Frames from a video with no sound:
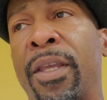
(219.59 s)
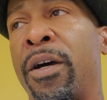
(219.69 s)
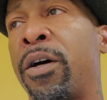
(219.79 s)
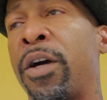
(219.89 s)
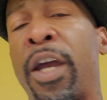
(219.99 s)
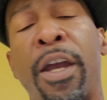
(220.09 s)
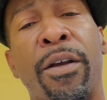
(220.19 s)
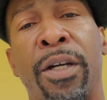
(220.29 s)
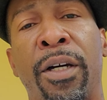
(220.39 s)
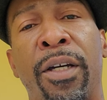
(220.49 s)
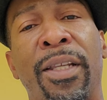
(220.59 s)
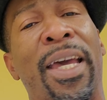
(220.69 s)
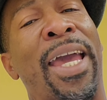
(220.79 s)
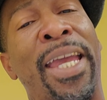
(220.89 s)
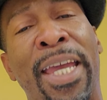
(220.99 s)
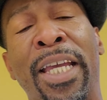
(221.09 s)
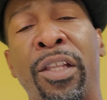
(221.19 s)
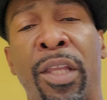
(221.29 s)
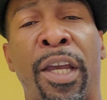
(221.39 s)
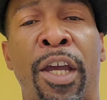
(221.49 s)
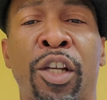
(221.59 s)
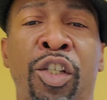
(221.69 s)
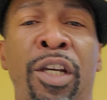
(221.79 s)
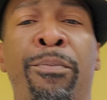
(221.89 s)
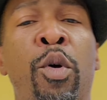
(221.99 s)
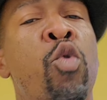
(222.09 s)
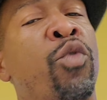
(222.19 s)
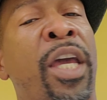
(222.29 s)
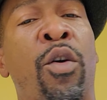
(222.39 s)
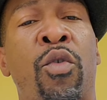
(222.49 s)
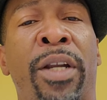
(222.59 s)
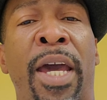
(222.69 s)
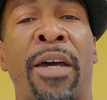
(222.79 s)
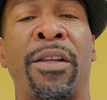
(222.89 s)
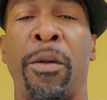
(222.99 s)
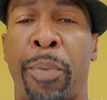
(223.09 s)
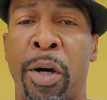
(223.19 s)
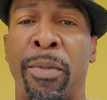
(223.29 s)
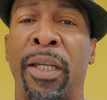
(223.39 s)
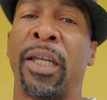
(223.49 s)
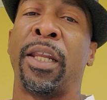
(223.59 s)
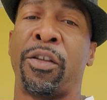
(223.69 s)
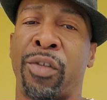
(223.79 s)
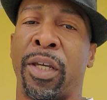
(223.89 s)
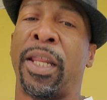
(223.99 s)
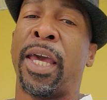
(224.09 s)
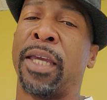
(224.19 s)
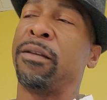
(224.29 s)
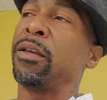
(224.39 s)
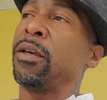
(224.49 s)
a haircut and get their hair shampooed, they going out in the public and they're saying, "Hey,